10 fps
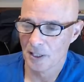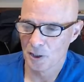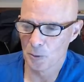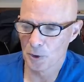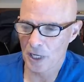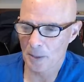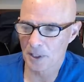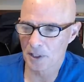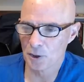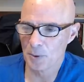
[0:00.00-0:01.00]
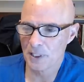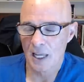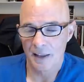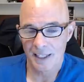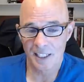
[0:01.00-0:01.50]
SuperTrapps on zoomies.
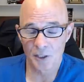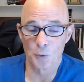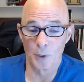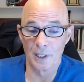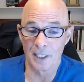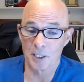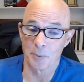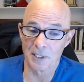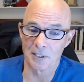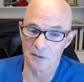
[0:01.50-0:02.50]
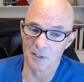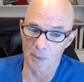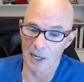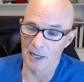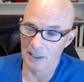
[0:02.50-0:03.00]
That sounds really expensive to
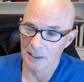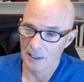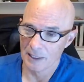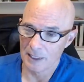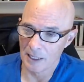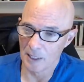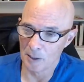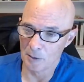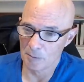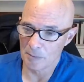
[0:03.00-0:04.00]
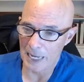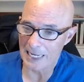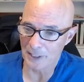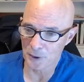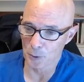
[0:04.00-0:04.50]
buy um,
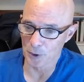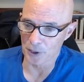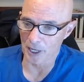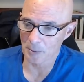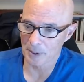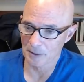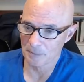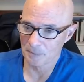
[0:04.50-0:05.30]
eight SuperTrapps.